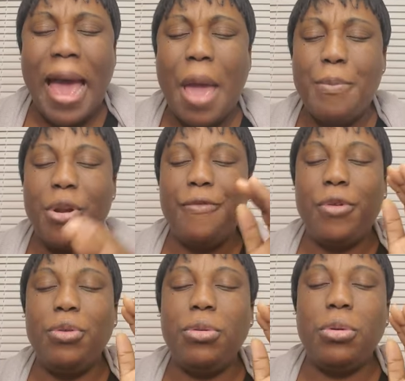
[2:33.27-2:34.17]
I pray
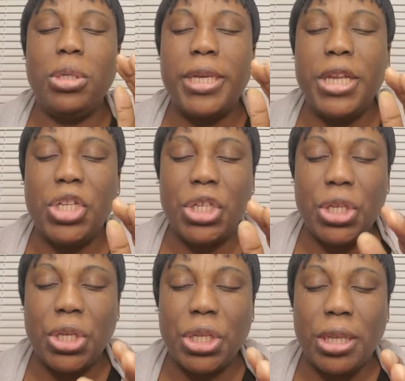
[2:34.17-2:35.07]
for you today in
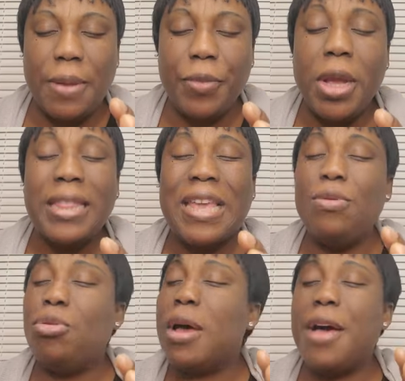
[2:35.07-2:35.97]
Jesus' name. That you
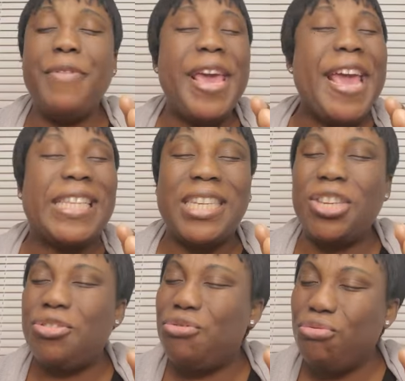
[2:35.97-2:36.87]
will not have hate
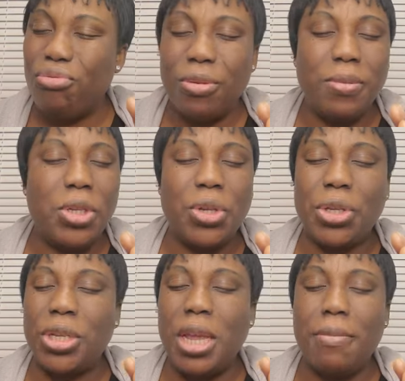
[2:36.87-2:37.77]
in you, in
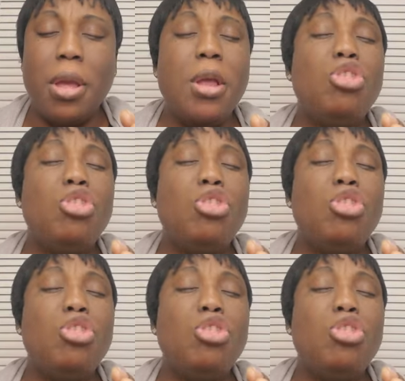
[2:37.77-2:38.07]
Jesus' name.